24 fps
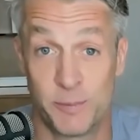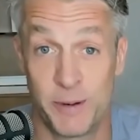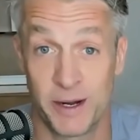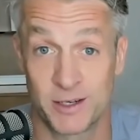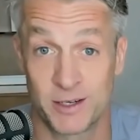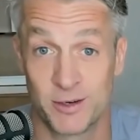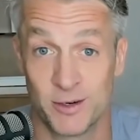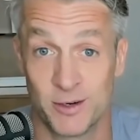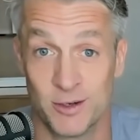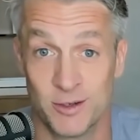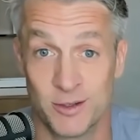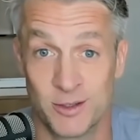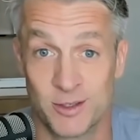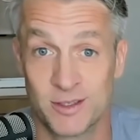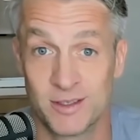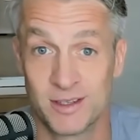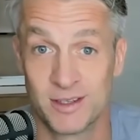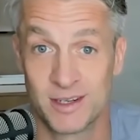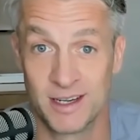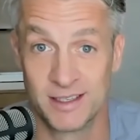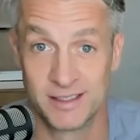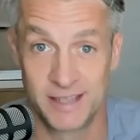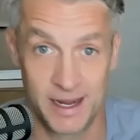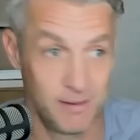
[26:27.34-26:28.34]
pictures
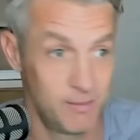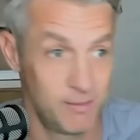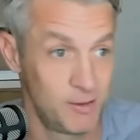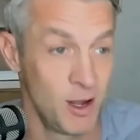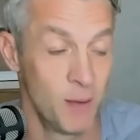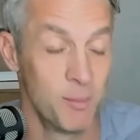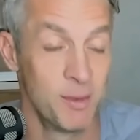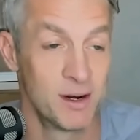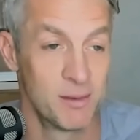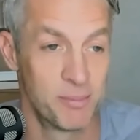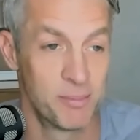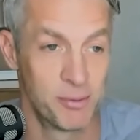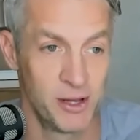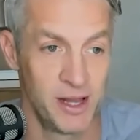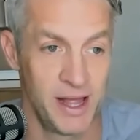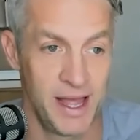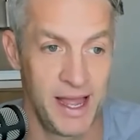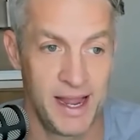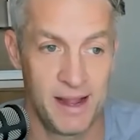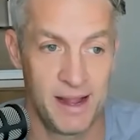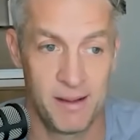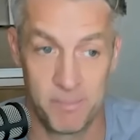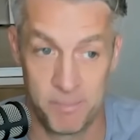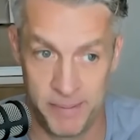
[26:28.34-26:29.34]
because they come into
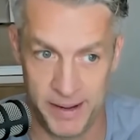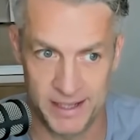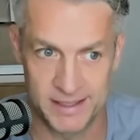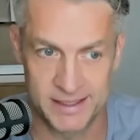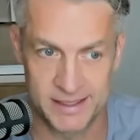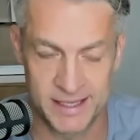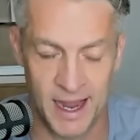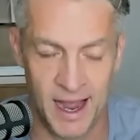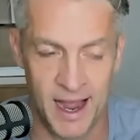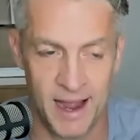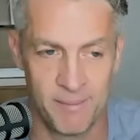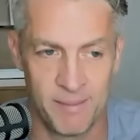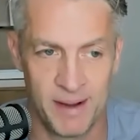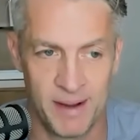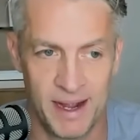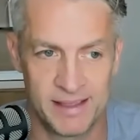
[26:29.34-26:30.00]
play big time